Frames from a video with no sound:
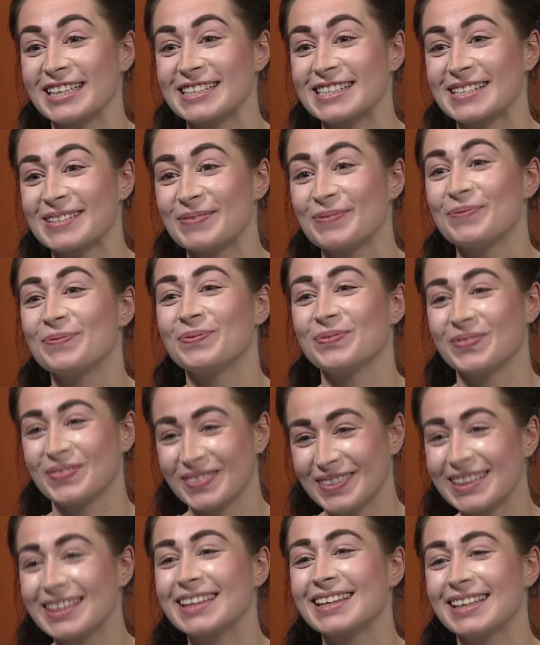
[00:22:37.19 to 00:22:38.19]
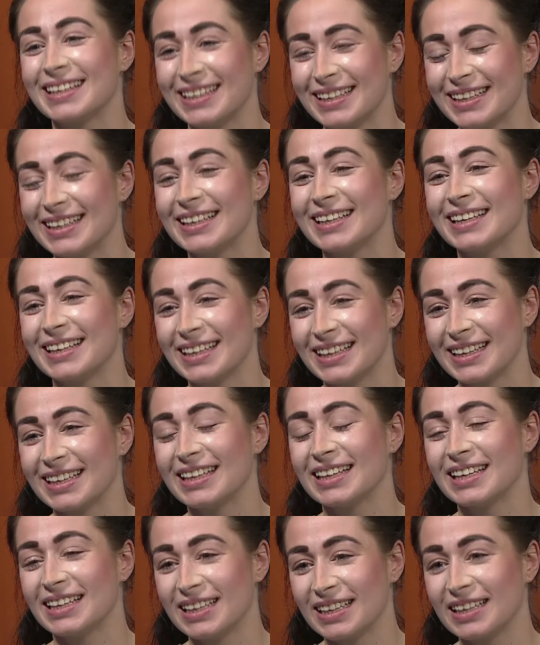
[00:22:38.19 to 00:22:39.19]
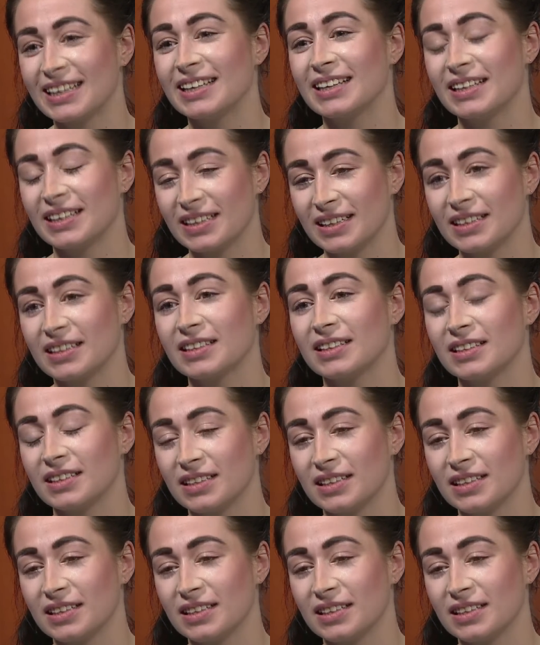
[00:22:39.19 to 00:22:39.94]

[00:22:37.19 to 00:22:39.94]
I think it's an ongoing project, because